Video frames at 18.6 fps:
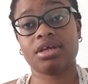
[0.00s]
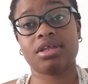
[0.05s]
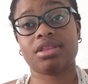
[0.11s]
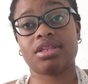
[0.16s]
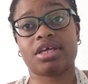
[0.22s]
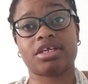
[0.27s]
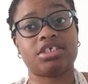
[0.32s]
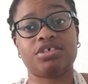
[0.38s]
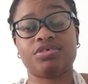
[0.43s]

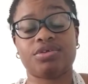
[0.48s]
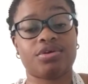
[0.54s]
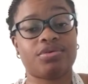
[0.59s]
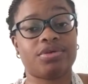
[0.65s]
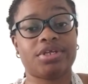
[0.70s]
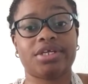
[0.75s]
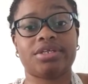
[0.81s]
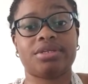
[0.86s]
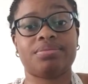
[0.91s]
that you don't
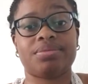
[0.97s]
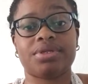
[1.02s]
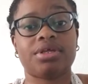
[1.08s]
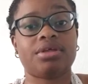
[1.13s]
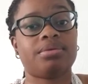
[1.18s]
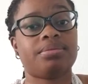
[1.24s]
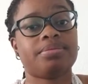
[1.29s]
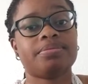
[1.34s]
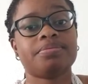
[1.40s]
need to be.
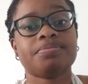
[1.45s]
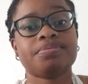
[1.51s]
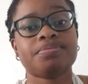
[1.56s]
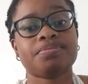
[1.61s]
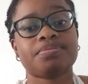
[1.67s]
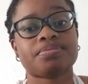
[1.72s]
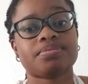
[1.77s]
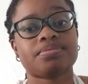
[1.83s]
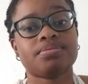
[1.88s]

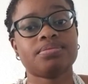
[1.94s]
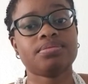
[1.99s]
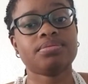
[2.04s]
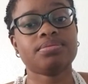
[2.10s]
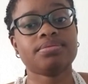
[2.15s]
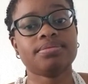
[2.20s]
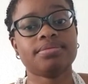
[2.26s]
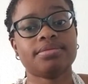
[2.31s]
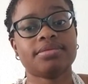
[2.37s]

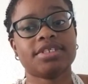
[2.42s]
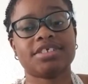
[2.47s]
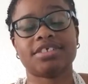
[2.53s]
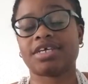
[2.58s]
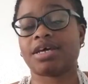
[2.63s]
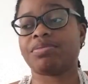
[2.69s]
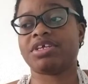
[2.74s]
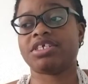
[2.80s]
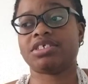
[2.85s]
That's
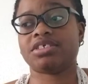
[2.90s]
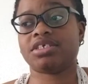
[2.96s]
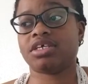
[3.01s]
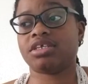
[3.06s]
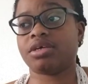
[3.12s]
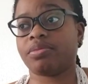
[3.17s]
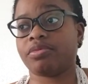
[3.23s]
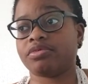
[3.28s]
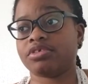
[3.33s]
how bitches
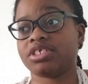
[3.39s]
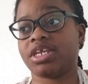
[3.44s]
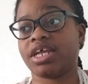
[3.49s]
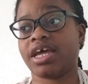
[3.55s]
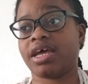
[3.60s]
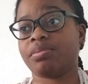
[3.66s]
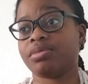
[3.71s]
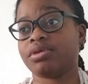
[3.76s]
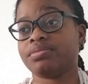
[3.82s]
end up on Snap.